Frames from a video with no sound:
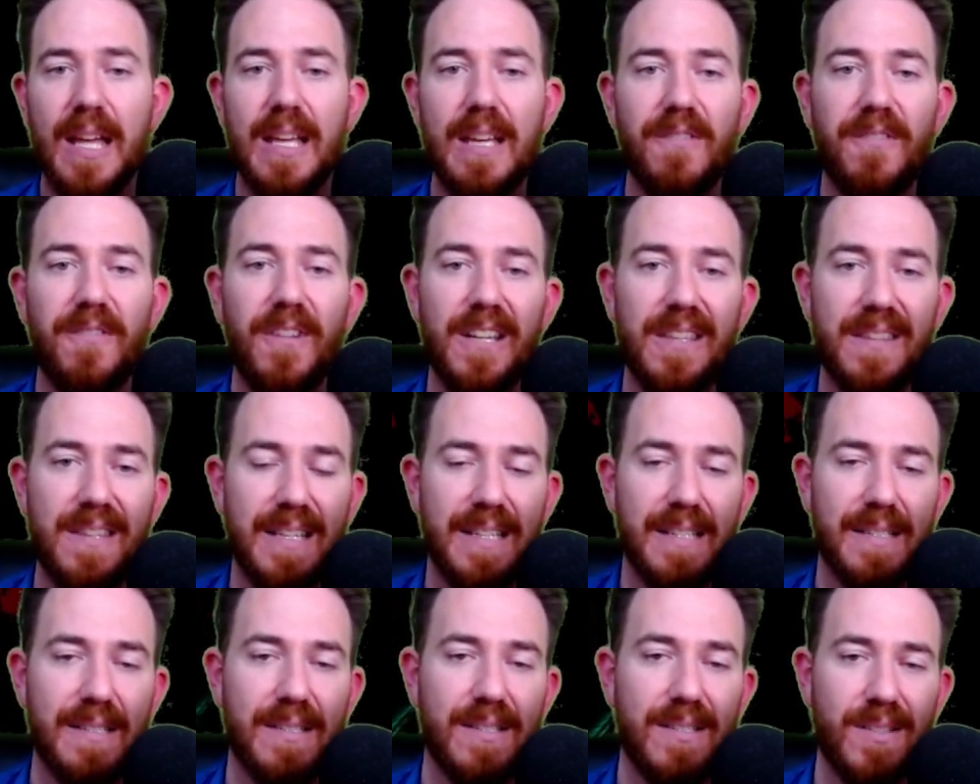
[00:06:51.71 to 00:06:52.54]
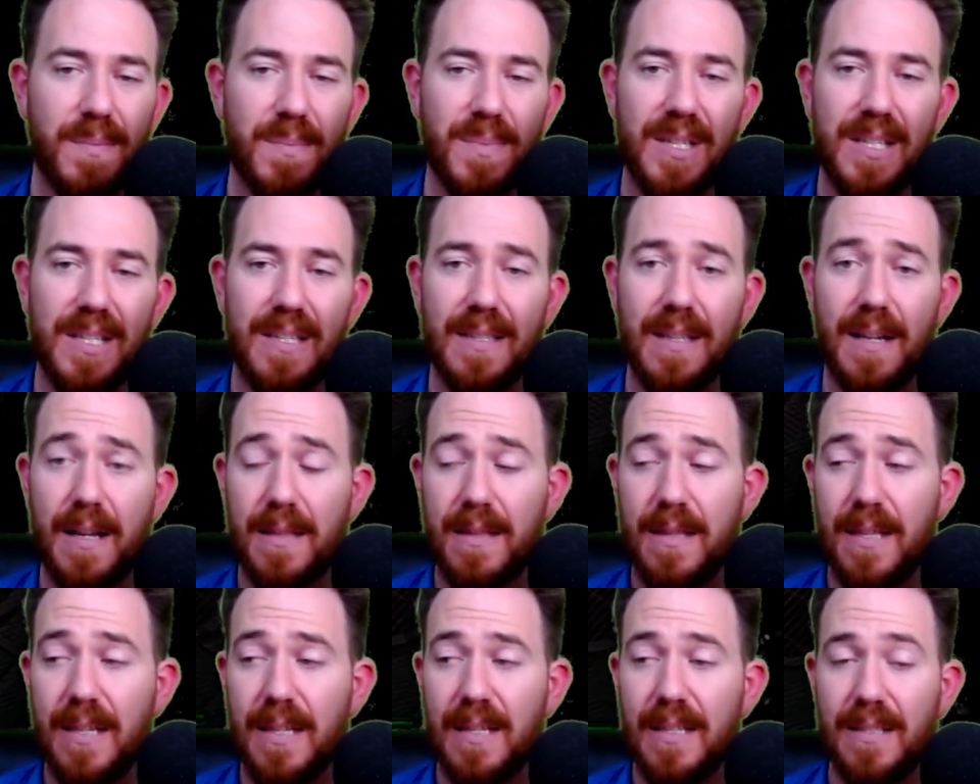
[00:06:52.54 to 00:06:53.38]
If I think it's something that I
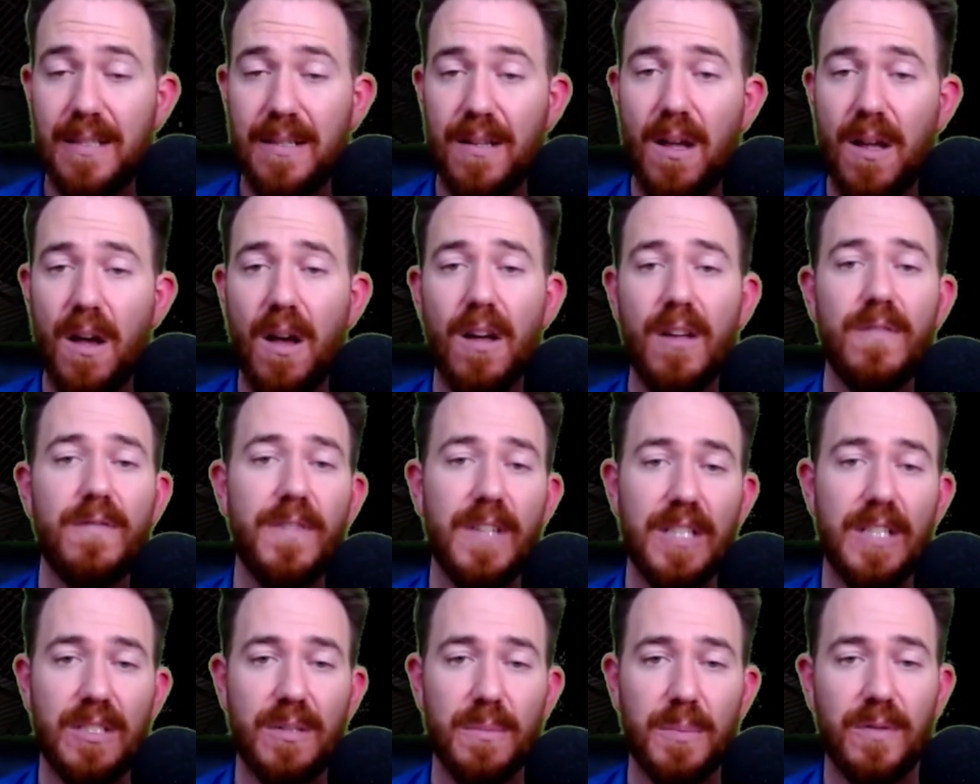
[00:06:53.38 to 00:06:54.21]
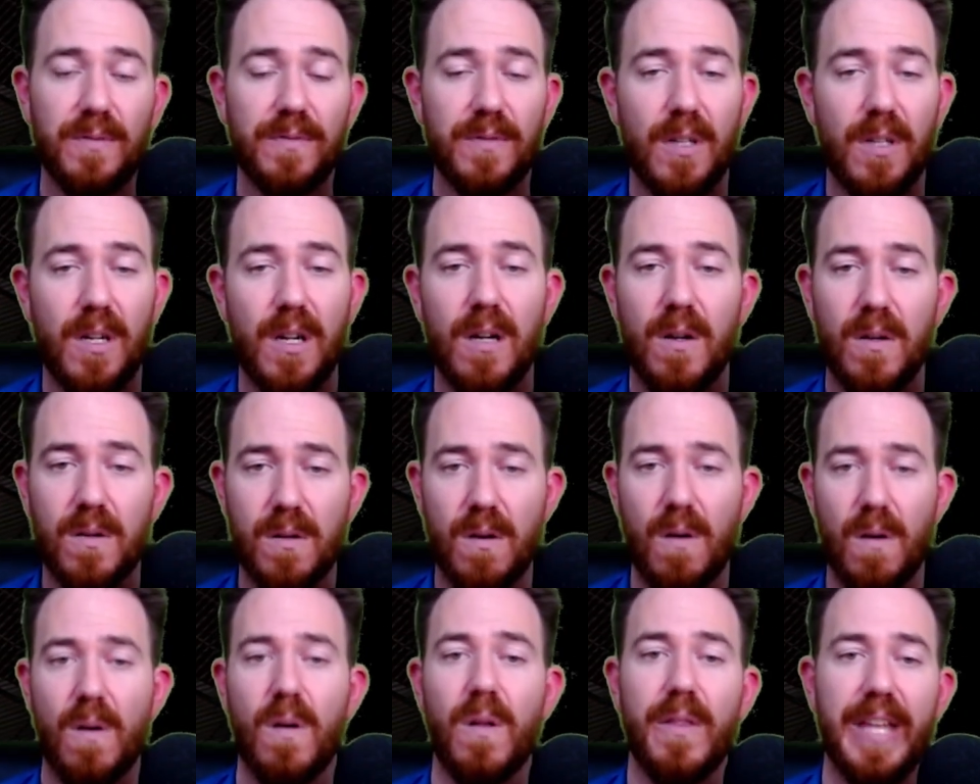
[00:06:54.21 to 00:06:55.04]
think is an unfixable flaw, I'll
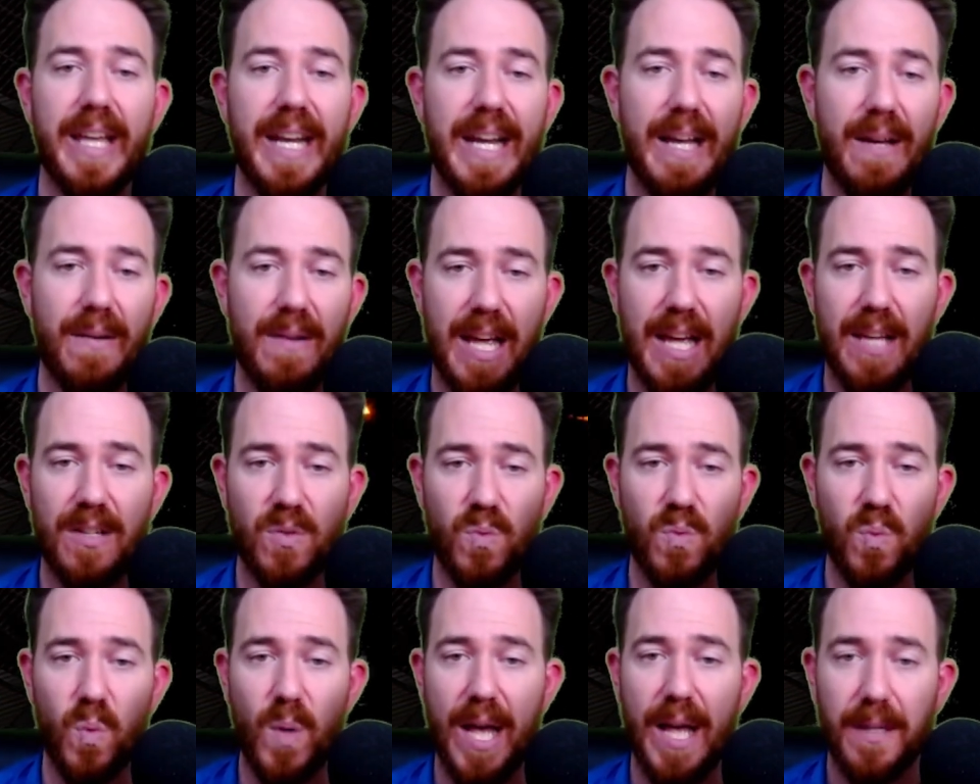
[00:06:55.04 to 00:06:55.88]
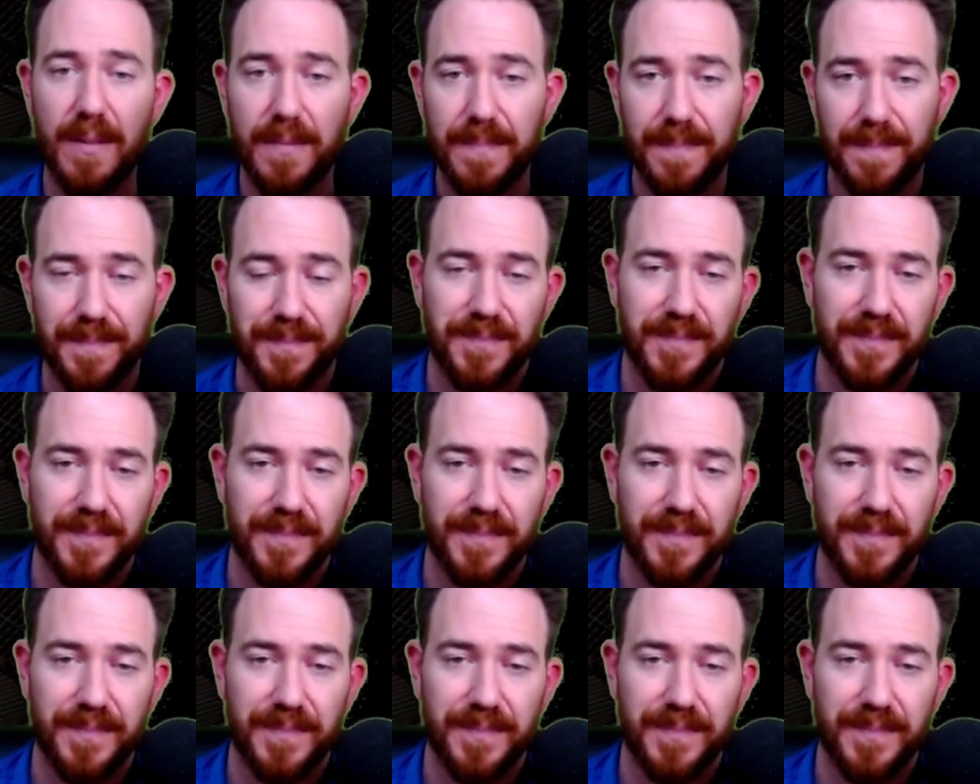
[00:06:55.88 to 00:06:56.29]
call that out as well.